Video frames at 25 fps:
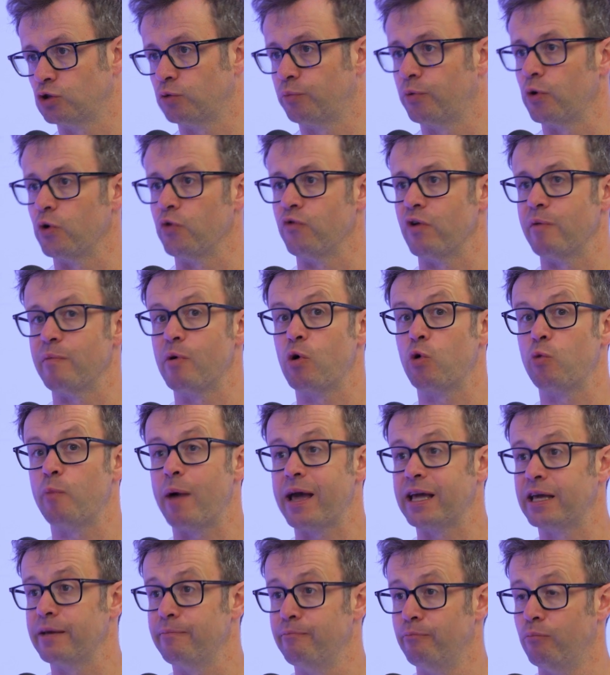proof. It would
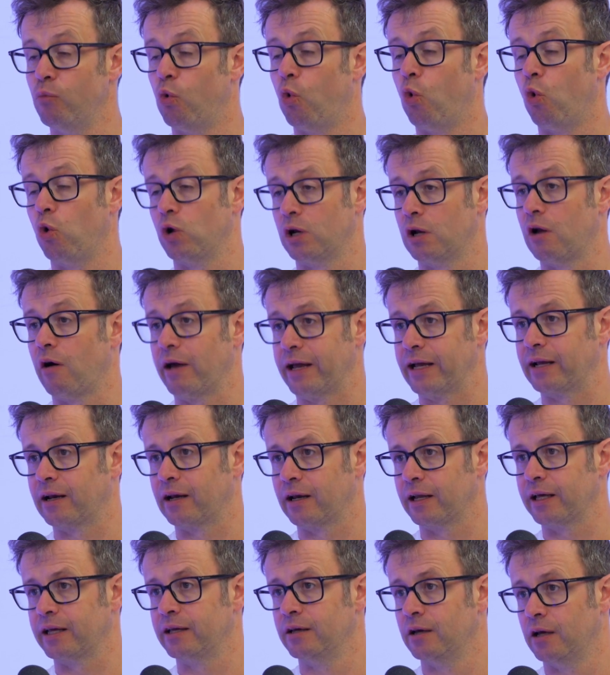make it more
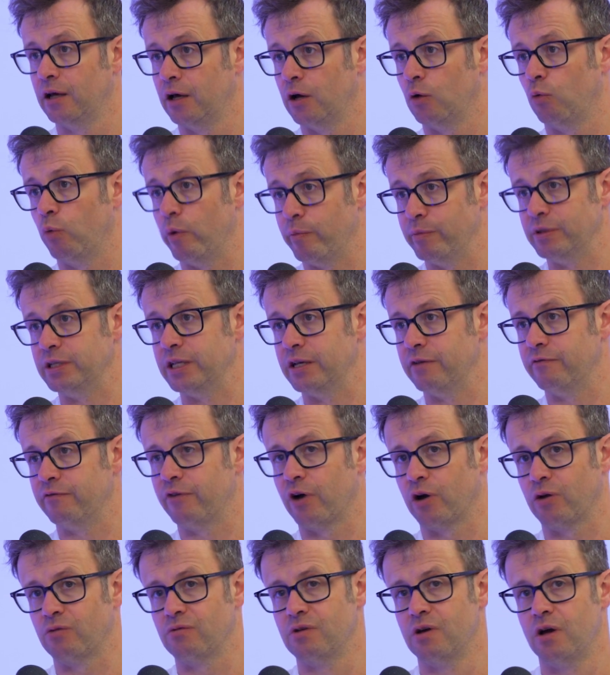likely women didn't
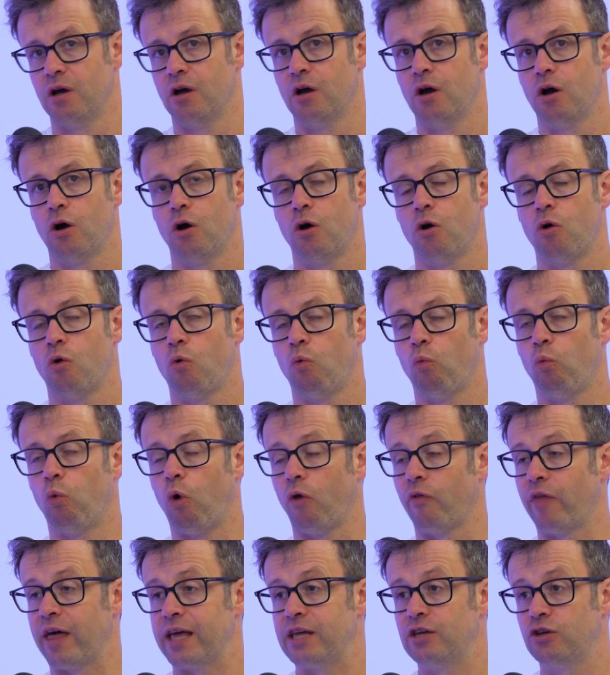vote.
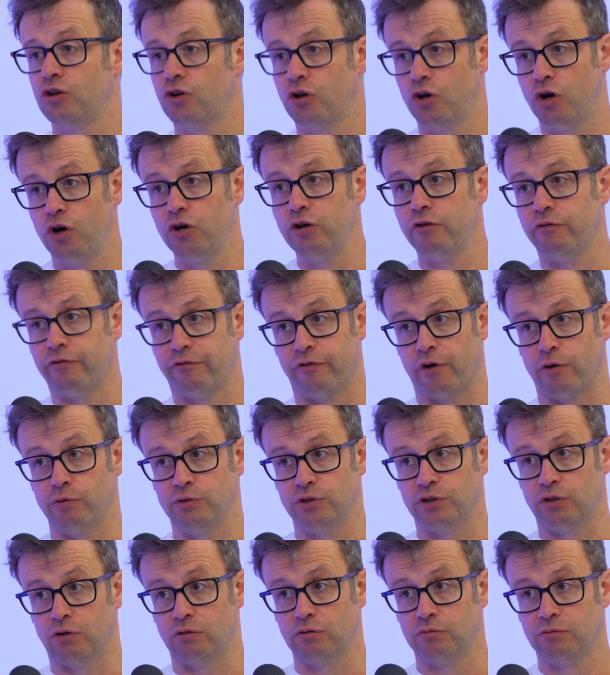What they could have
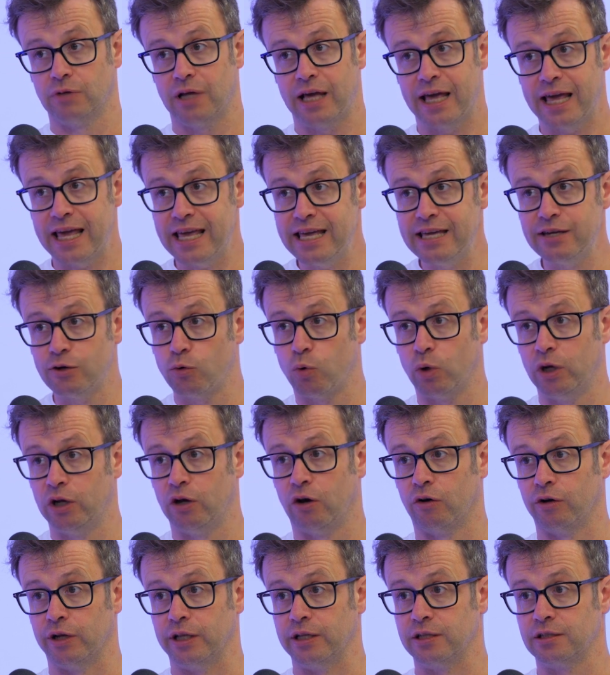focused on, equally
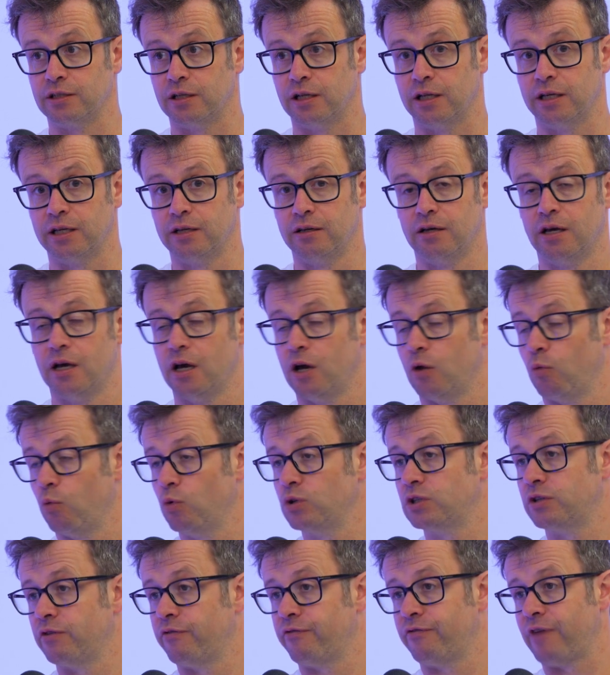honestly,
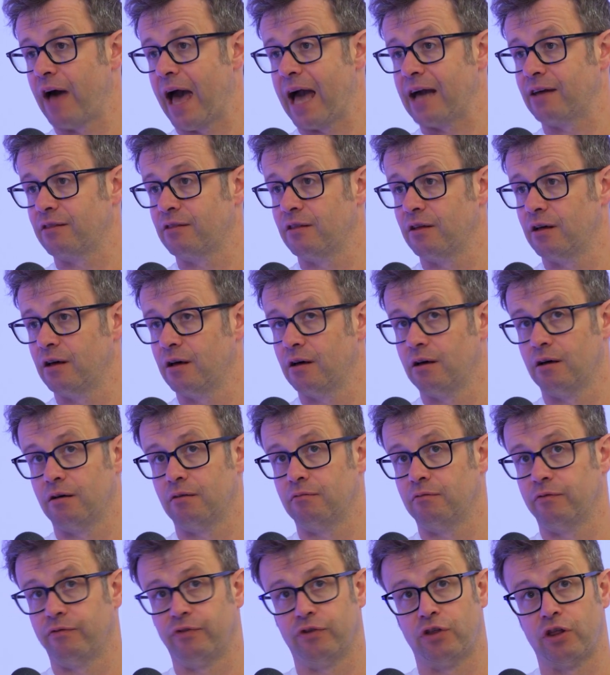was the fact that
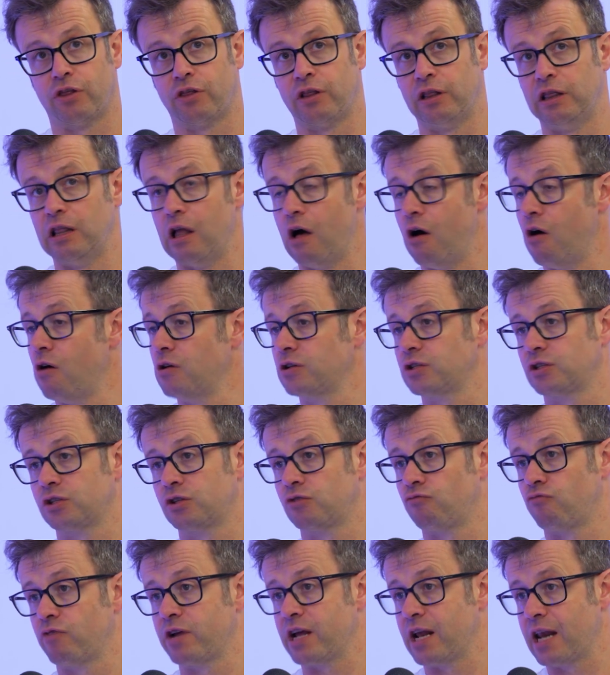for the last
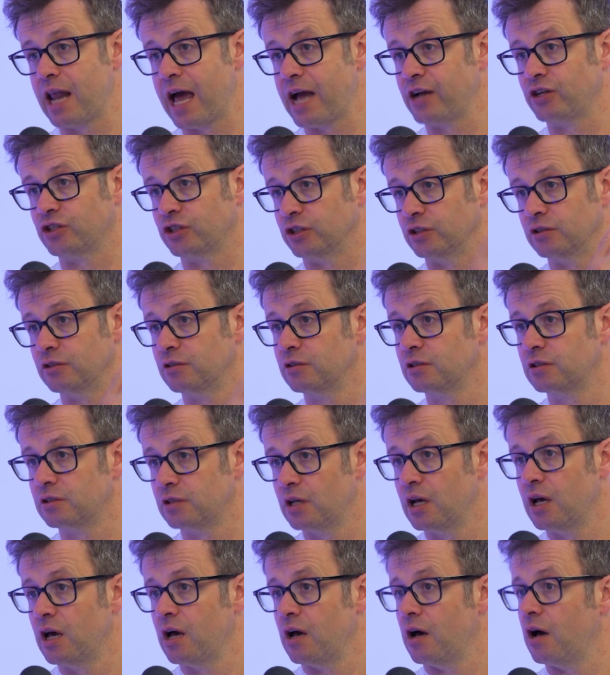three elections,
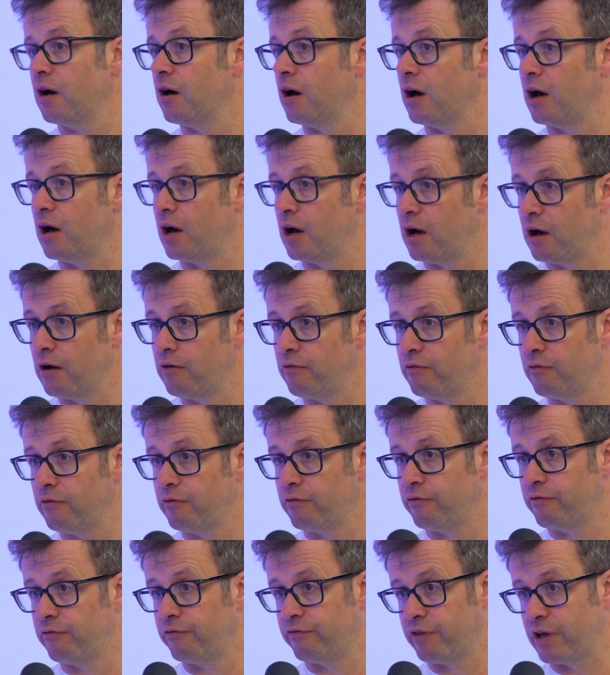
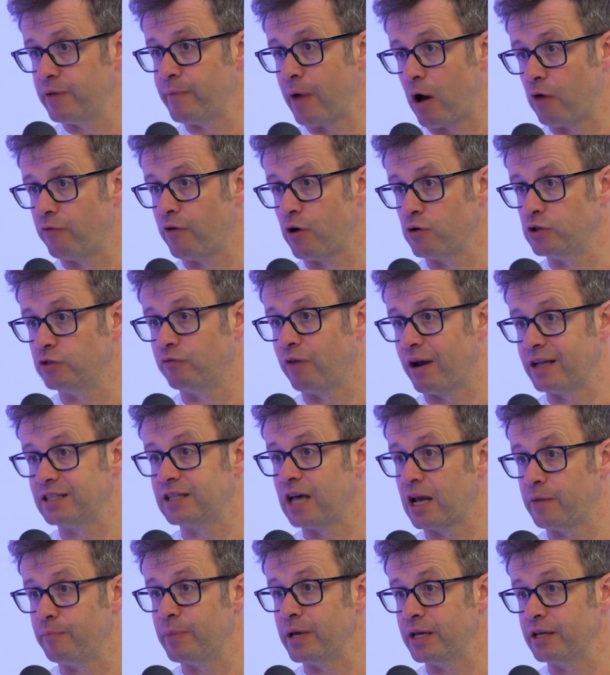female voting rates
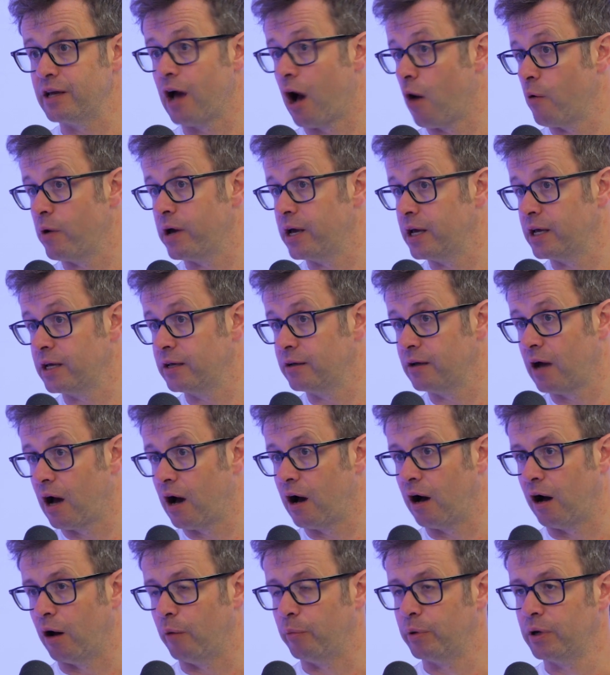had been going
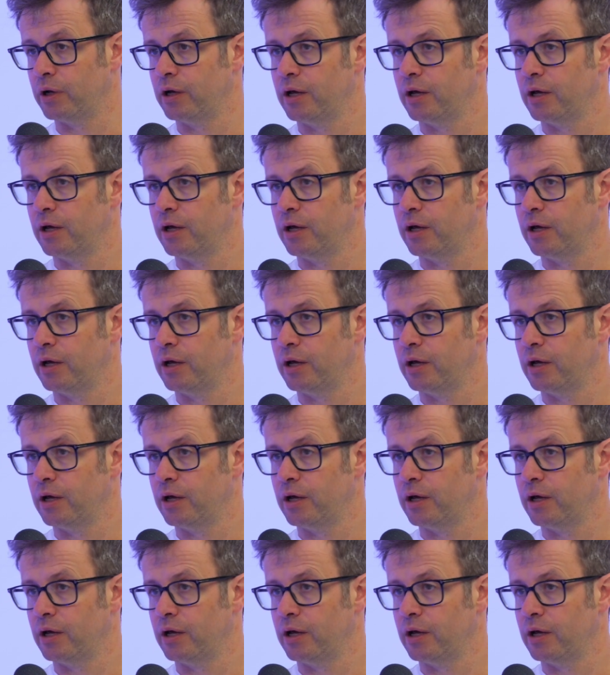up.